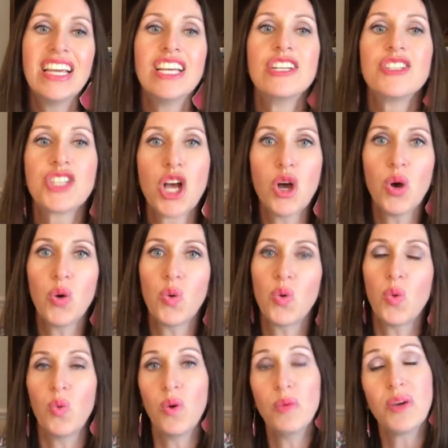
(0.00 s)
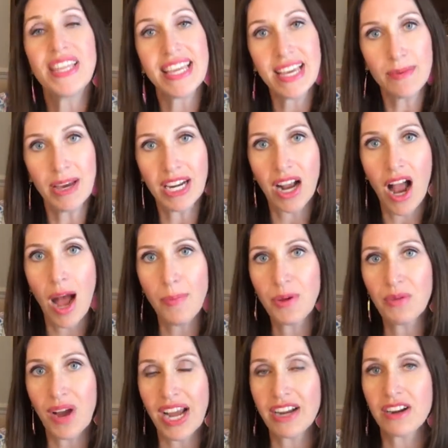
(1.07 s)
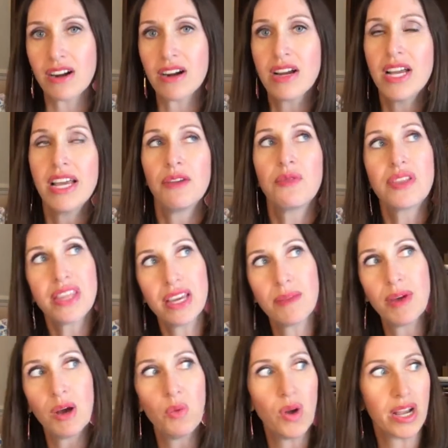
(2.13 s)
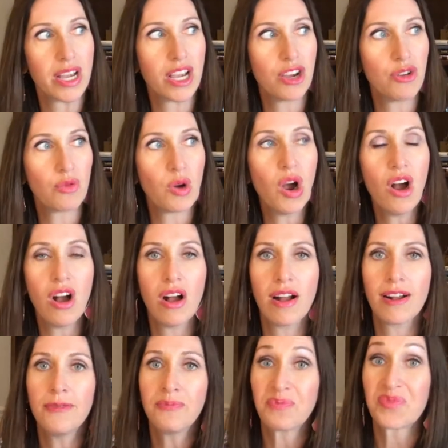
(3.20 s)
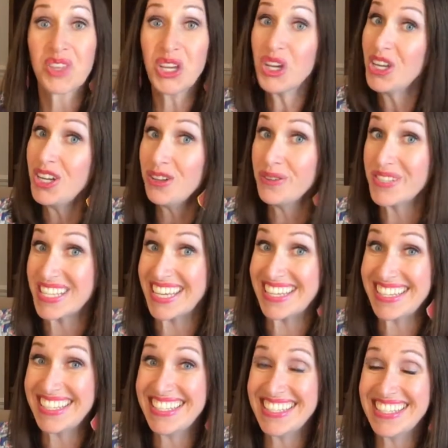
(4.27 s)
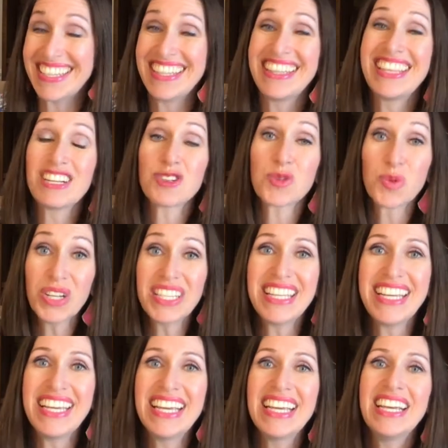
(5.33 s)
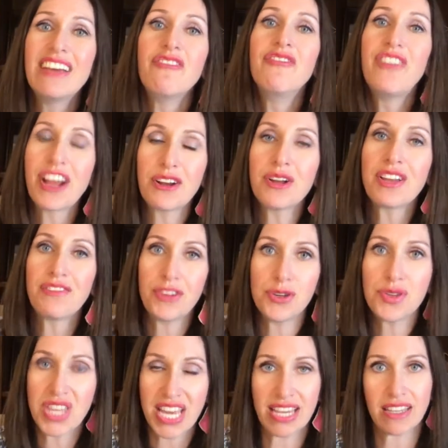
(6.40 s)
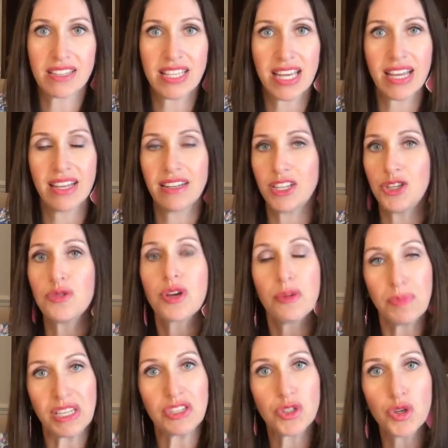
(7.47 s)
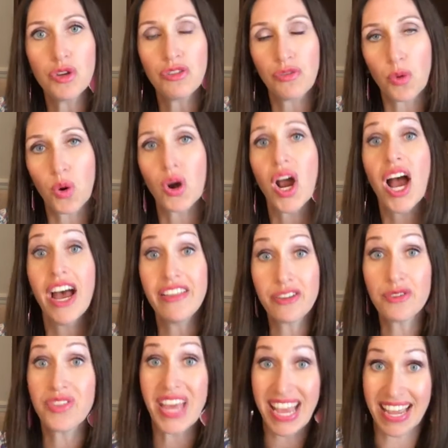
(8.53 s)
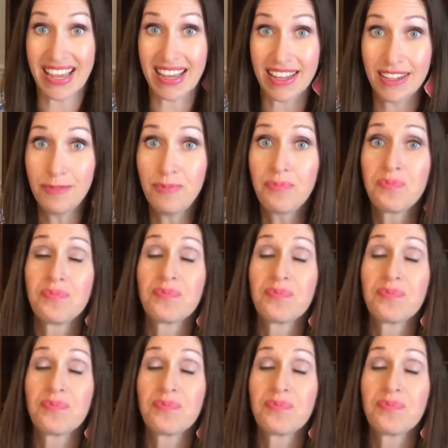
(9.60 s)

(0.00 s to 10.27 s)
So when we think about a copywriter and we think about what could go wrong, the good news is there's really very few things that you could be sued for other than